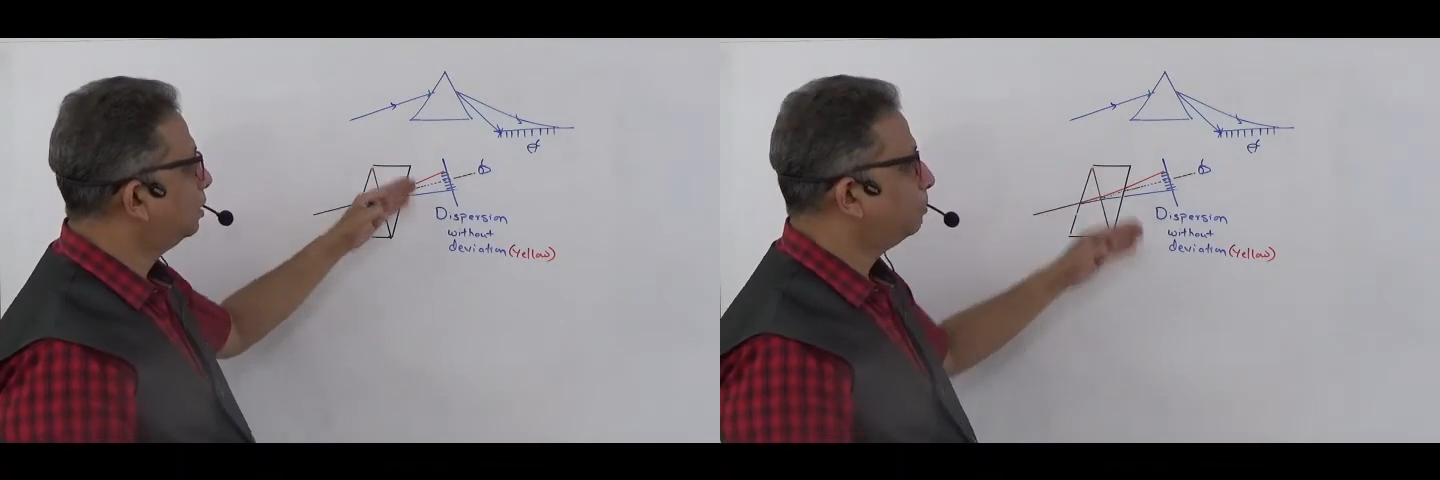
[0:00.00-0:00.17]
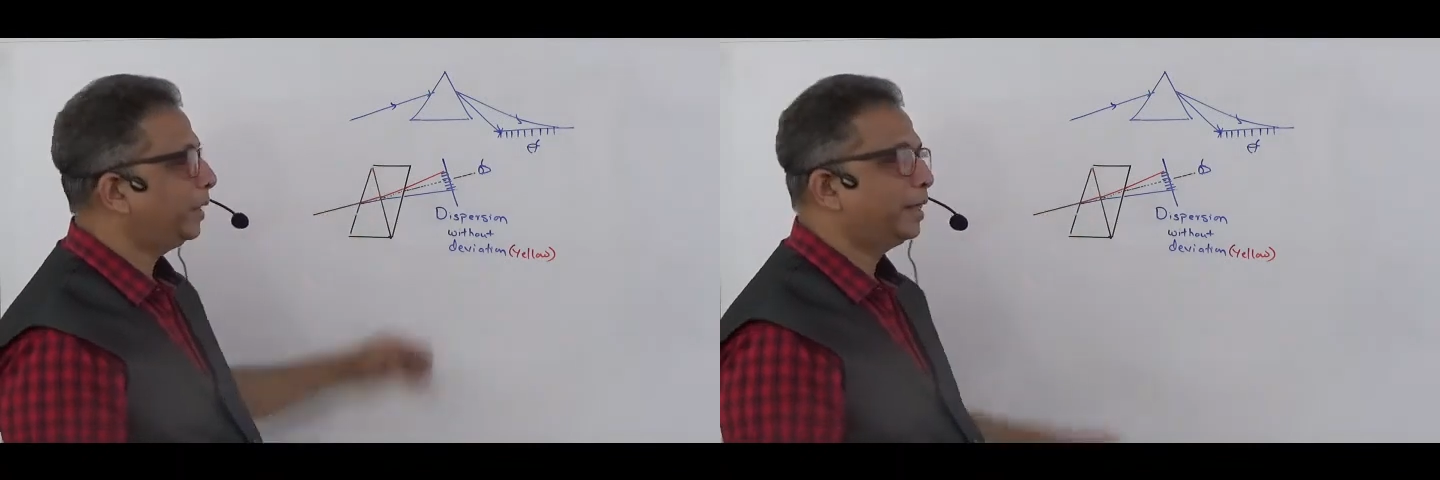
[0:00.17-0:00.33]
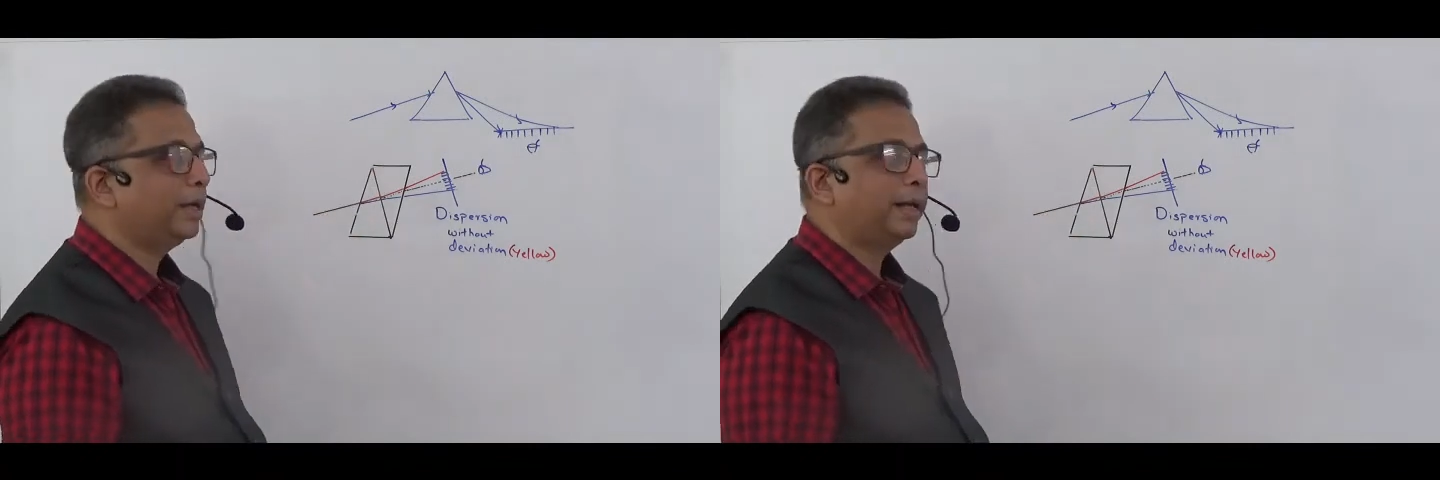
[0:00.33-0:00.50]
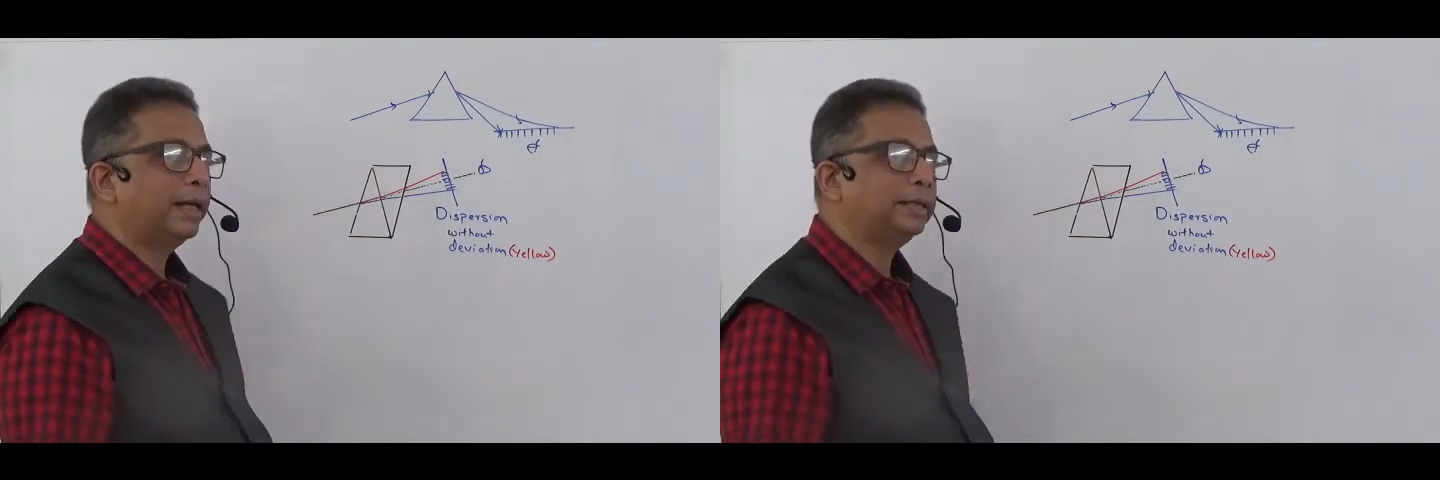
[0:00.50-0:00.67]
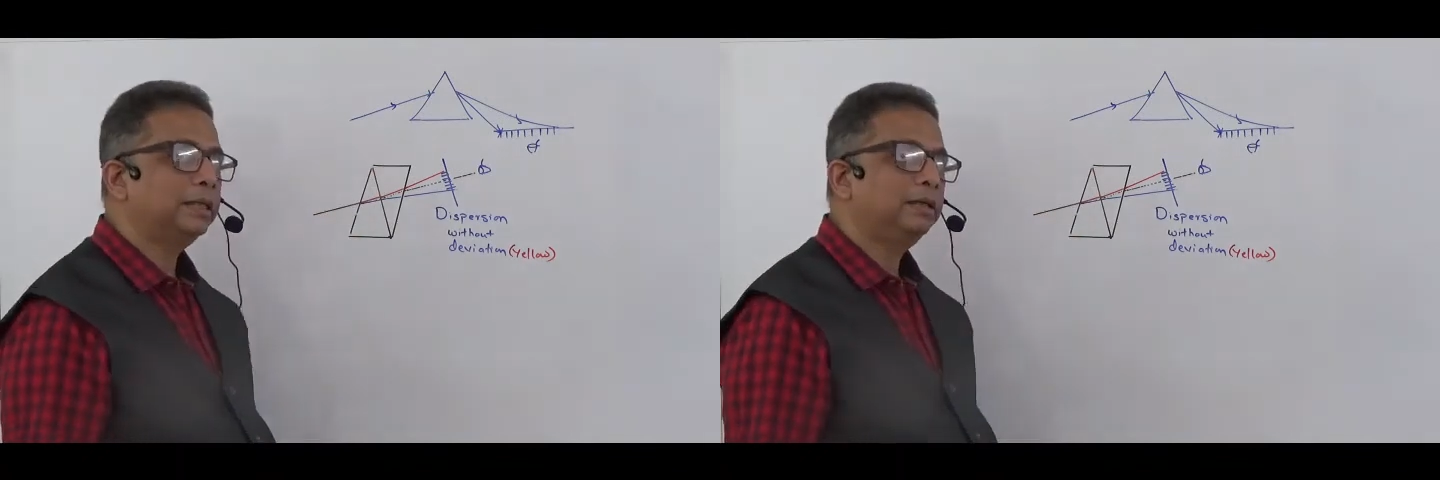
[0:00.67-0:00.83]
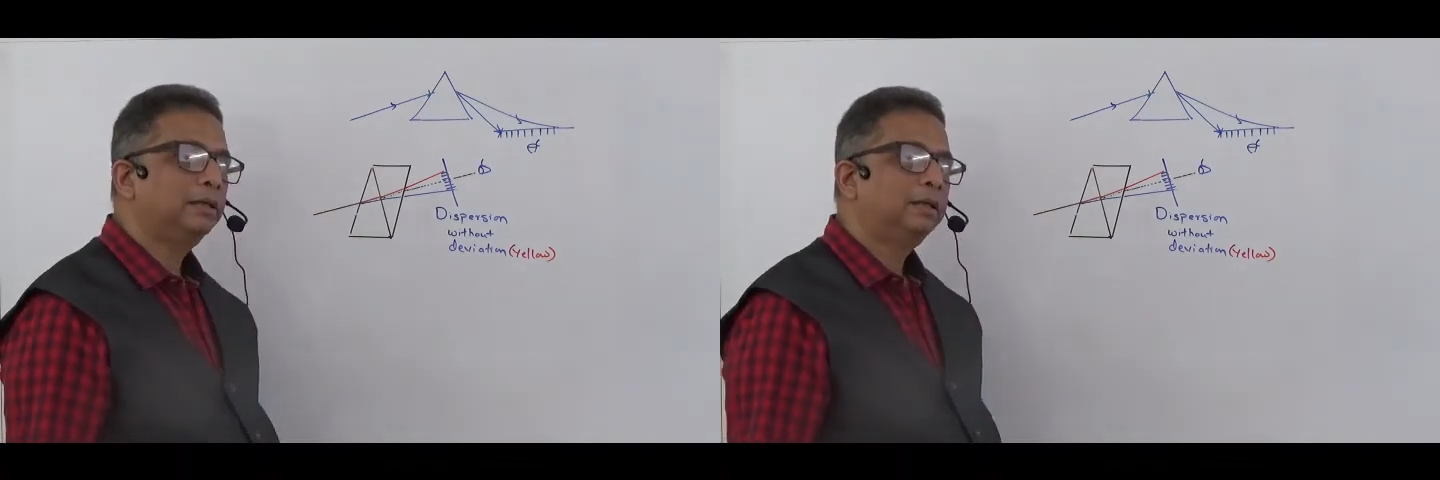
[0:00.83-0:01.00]
make it as
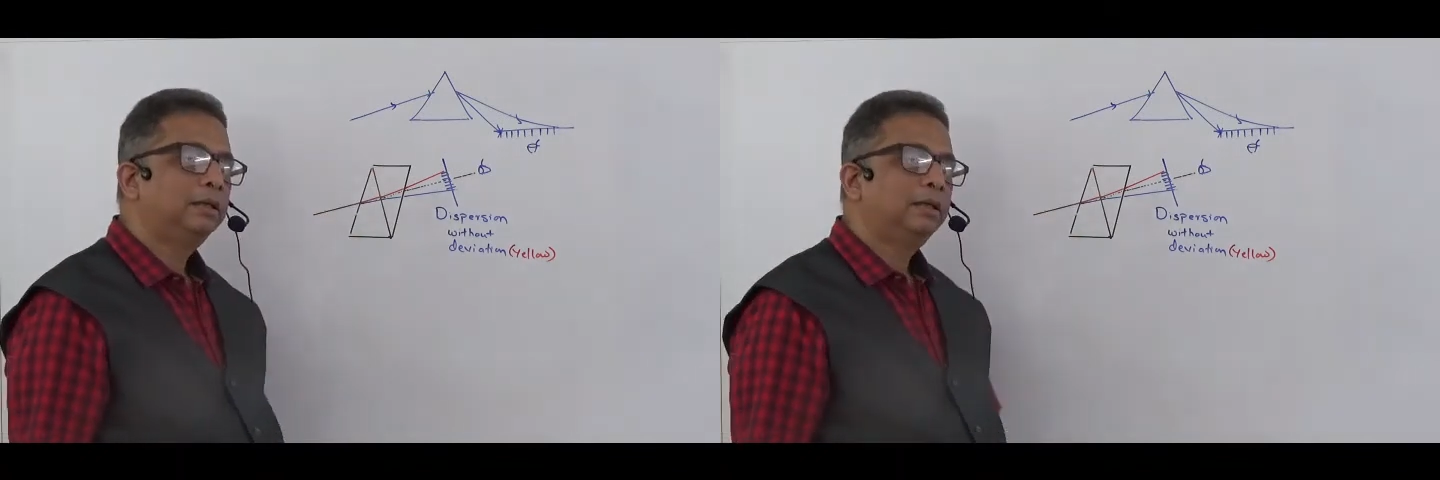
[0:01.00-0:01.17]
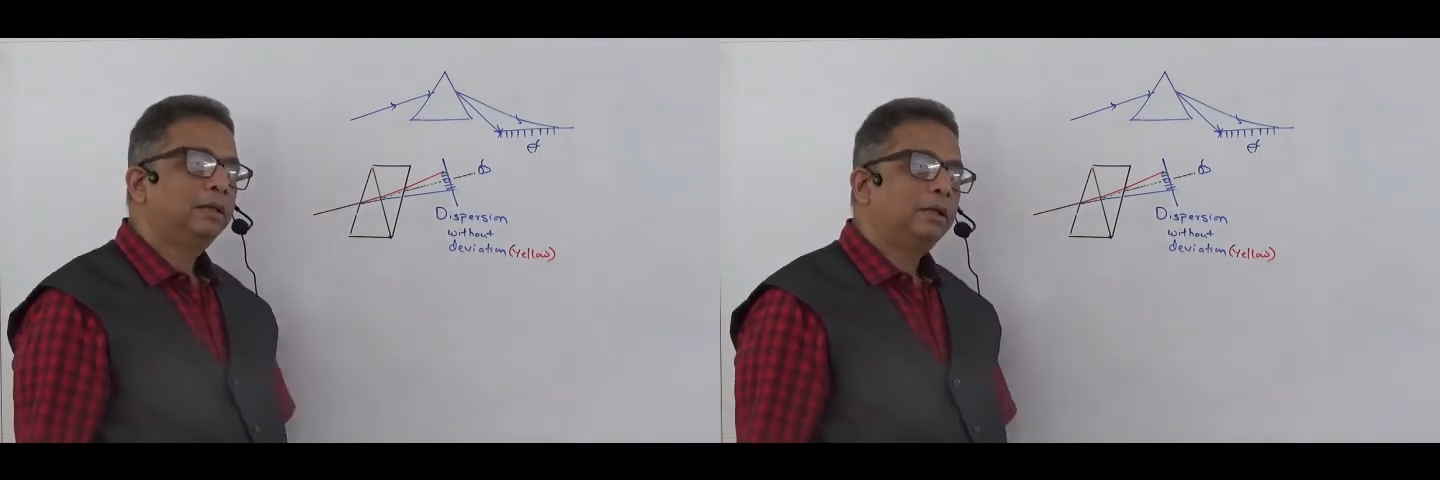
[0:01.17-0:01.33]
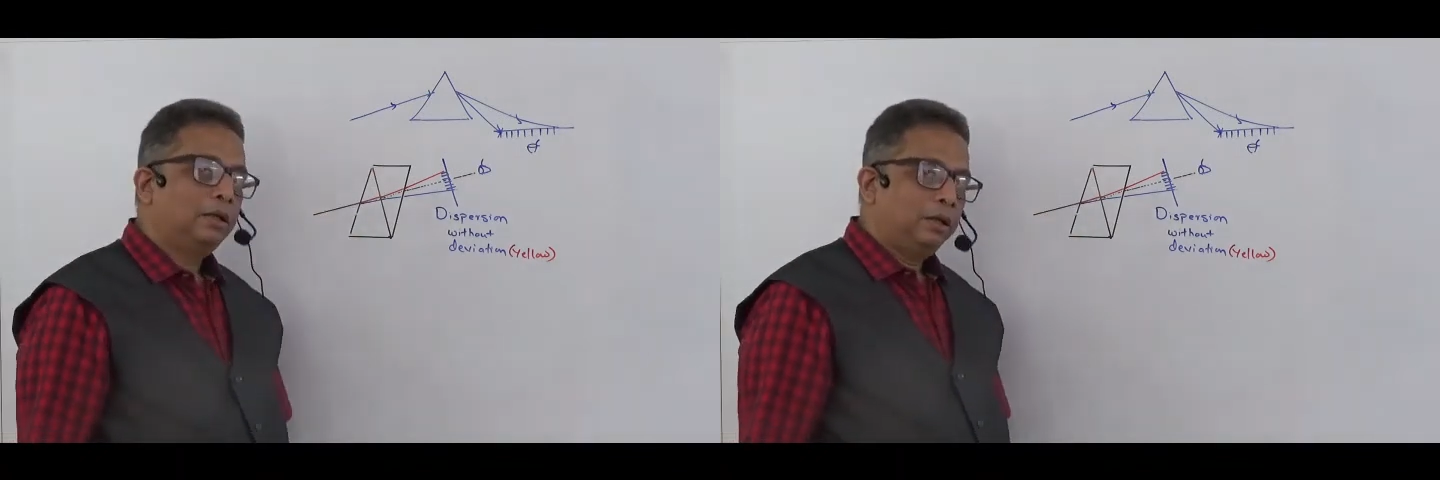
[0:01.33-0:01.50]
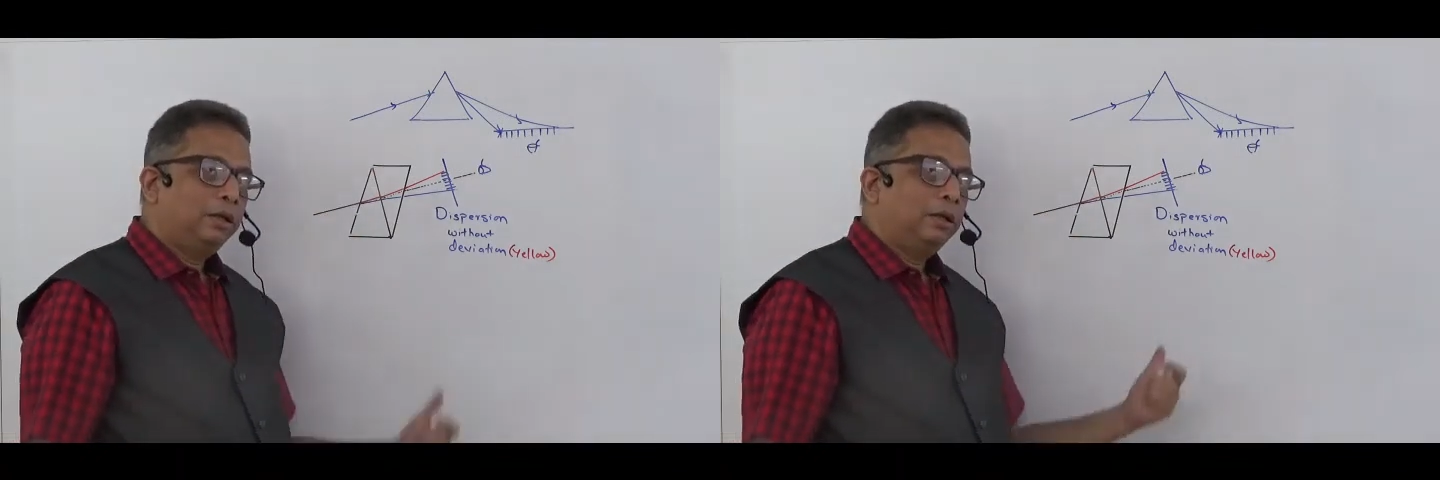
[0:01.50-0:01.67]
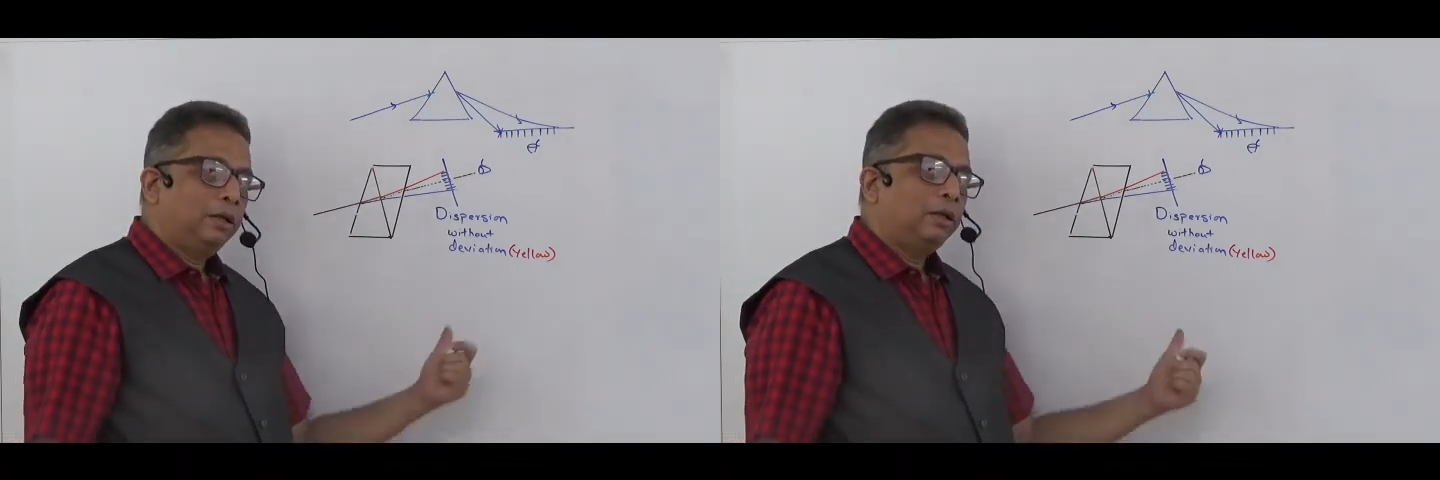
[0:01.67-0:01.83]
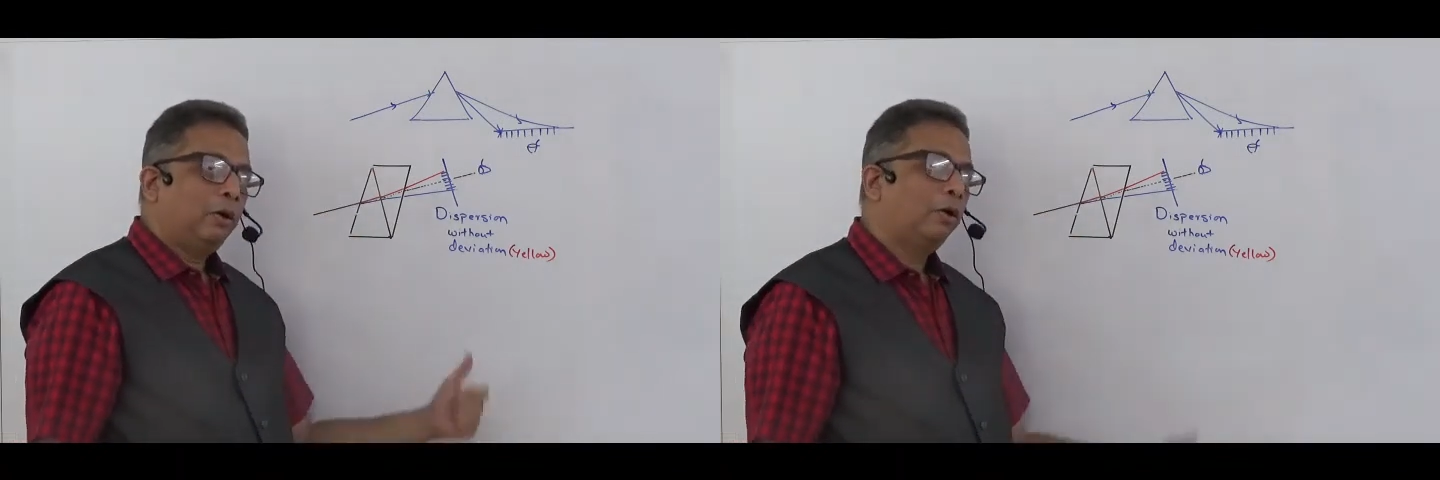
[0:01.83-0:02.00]

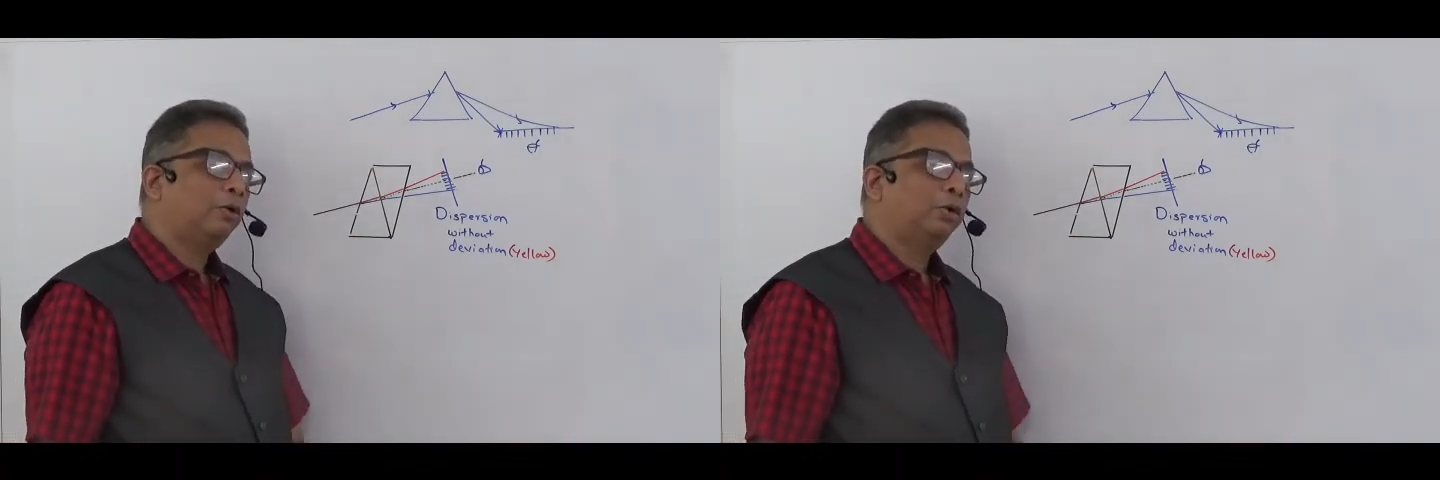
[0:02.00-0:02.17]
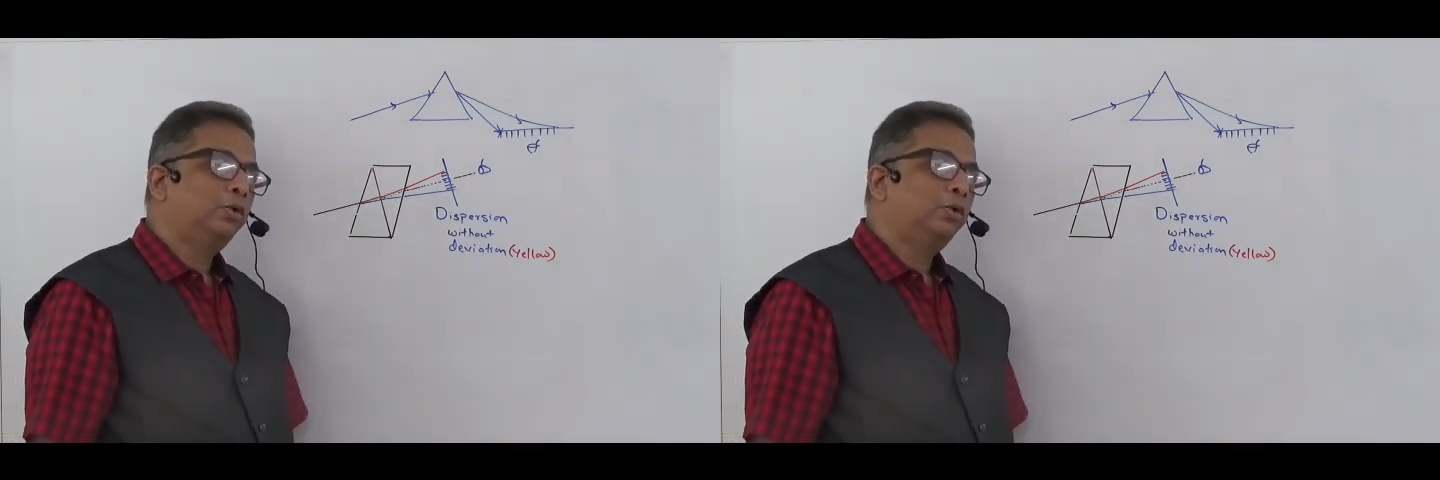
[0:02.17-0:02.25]
or to